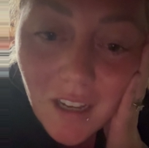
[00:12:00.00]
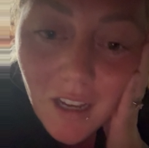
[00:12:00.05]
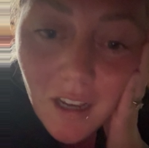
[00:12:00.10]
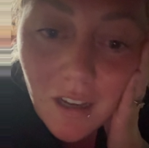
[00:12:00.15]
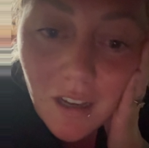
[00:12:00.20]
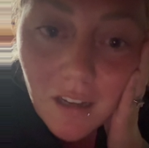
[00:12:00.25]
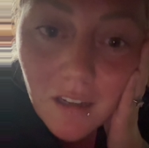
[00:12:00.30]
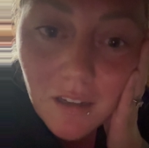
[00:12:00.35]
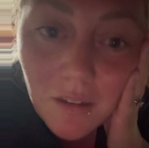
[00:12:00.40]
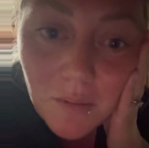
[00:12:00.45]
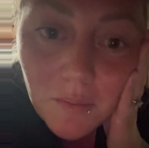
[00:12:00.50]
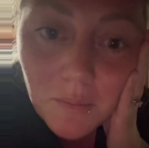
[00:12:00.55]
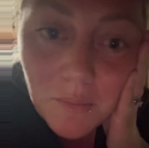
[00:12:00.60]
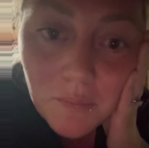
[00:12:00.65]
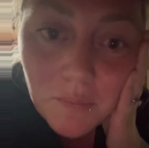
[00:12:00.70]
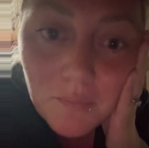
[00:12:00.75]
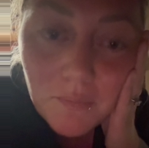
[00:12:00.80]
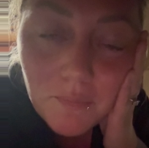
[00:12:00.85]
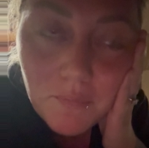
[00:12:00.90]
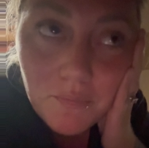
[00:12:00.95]

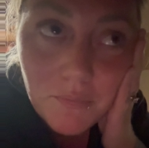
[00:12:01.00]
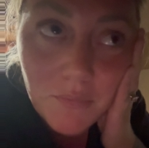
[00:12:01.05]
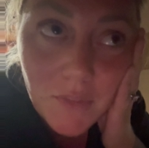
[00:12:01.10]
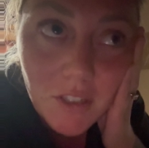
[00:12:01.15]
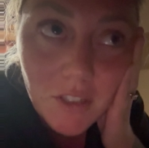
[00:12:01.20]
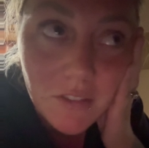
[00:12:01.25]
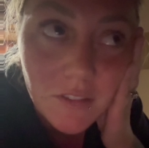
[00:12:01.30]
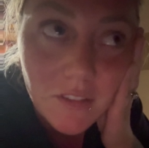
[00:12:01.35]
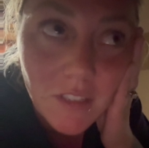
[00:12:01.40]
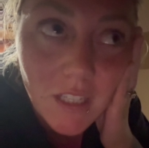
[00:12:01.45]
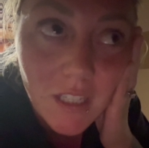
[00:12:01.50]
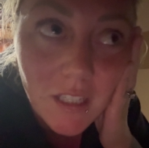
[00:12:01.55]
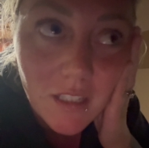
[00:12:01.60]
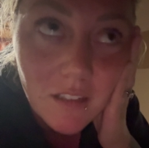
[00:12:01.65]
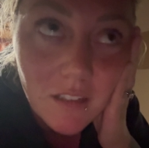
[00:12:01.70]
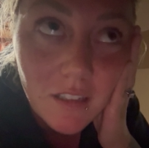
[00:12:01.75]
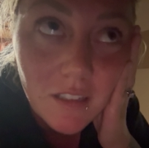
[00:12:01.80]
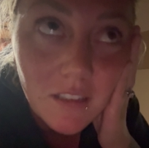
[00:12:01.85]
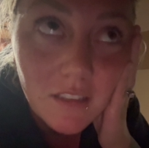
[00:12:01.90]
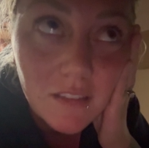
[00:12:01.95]
um, they're saying
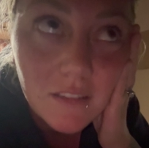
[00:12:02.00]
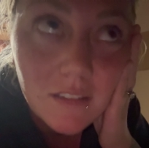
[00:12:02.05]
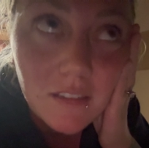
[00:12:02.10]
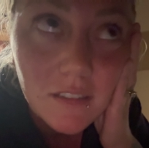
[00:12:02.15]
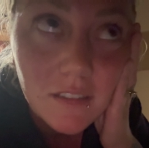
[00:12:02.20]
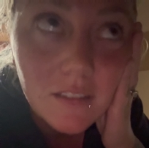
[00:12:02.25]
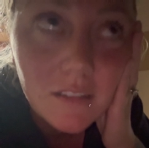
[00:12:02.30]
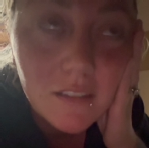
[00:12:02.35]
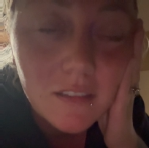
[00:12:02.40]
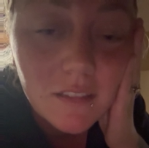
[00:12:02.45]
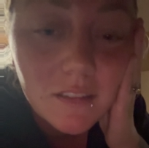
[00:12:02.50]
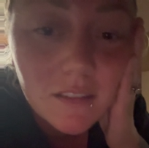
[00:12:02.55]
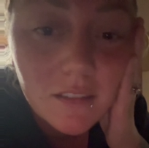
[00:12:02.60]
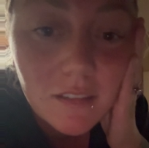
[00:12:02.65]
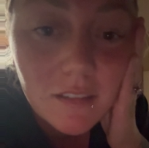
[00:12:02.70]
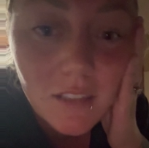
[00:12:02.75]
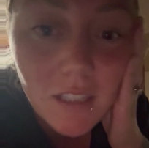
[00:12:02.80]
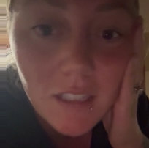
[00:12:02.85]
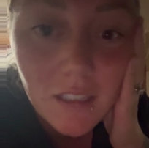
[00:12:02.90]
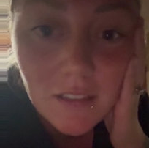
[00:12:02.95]
that it's
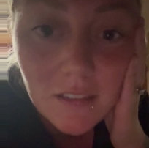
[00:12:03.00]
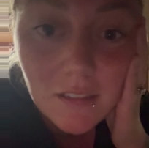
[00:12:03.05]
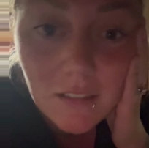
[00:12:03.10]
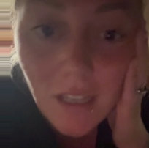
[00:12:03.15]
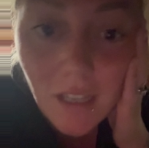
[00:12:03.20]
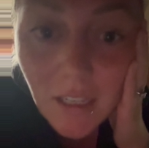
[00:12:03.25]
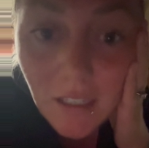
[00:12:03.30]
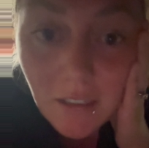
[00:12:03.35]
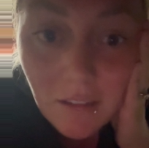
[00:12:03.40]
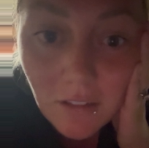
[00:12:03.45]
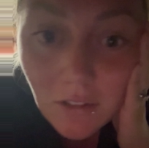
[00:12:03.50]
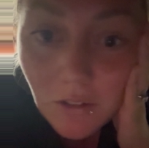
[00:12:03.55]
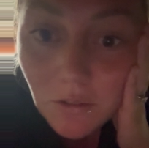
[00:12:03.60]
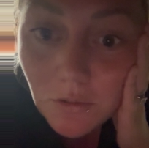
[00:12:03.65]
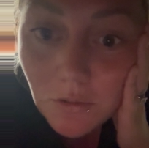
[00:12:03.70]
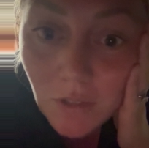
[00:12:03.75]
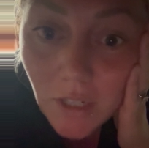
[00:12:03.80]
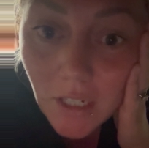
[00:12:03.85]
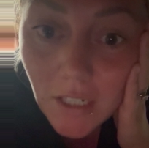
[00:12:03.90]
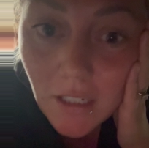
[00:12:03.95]
like a cyclone
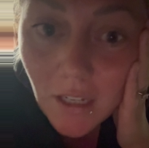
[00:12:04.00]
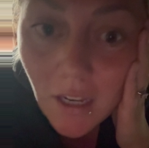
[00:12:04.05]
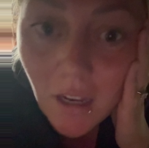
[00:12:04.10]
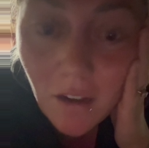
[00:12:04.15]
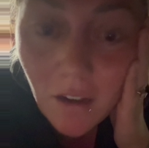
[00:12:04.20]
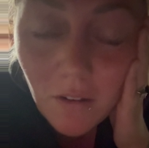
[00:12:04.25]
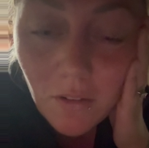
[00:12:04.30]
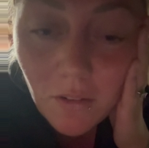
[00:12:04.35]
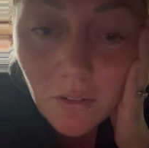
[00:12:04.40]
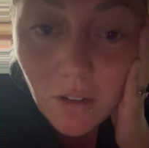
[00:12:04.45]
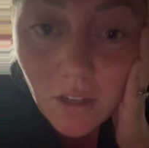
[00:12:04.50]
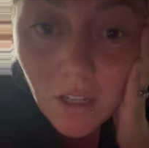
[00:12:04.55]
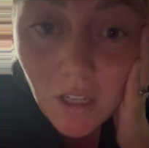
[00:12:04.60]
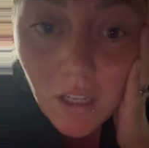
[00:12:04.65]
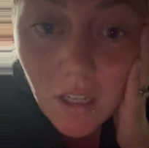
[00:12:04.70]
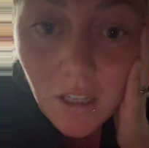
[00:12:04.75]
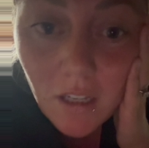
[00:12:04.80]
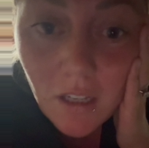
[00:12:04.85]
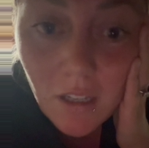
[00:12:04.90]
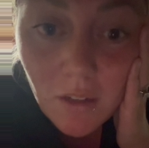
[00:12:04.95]
right now.
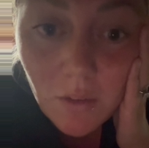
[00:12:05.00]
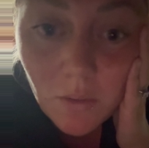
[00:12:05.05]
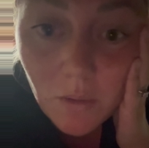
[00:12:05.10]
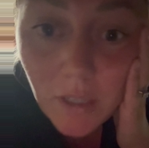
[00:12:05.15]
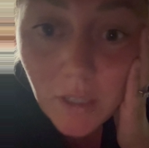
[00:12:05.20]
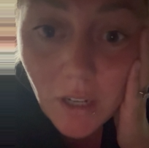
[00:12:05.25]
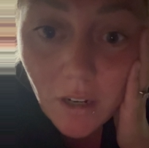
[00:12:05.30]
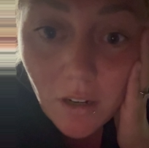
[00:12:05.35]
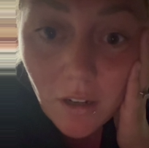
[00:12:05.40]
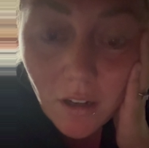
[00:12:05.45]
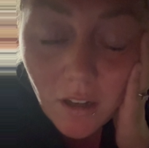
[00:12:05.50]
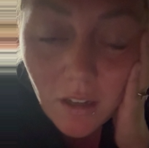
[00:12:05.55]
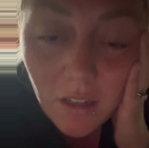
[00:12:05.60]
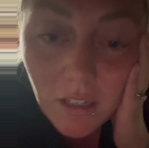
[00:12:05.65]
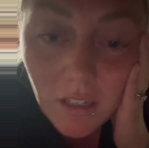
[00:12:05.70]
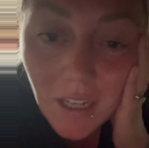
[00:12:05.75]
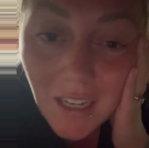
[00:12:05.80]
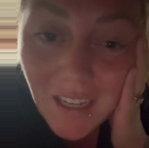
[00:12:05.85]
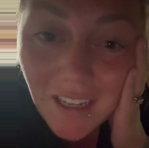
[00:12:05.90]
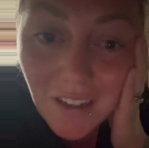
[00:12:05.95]
We are on
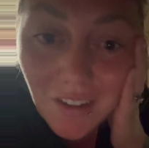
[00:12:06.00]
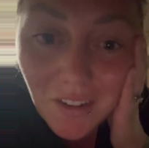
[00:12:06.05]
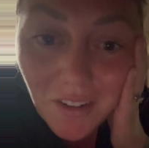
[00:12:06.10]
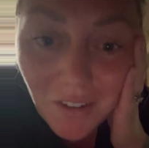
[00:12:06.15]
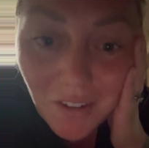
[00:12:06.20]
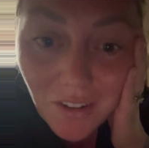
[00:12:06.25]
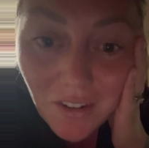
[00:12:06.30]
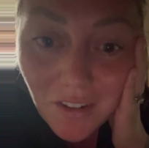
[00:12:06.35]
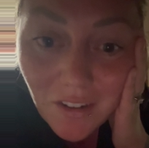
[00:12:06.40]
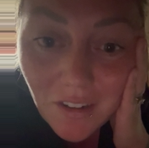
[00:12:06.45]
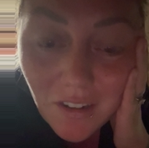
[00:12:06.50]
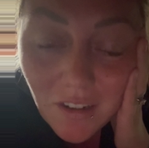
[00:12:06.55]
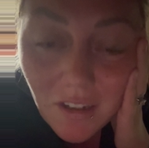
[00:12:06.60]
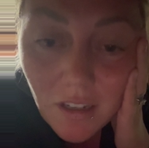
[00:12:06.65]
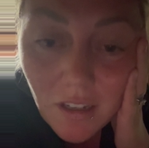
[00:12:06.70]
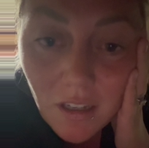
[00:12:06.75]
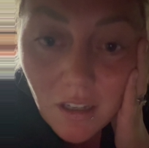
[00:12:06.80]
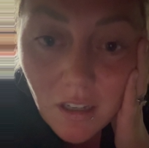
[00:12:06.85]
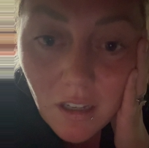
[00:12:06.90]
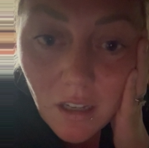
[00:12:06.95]
anchor.
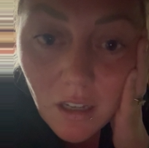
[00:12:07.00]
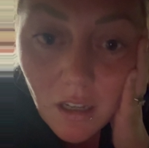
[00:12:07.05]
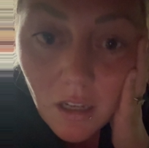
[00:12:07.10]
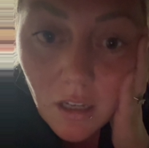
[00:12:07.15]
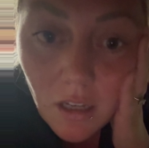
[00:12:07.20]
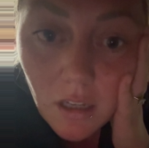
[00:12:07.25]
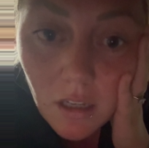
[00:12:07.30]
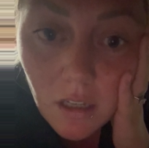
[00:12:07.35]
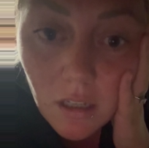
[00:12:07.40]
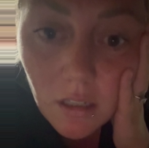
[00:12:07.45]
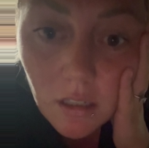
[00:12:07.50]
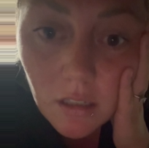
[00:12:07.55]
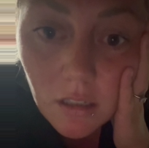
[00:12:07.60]
Uh,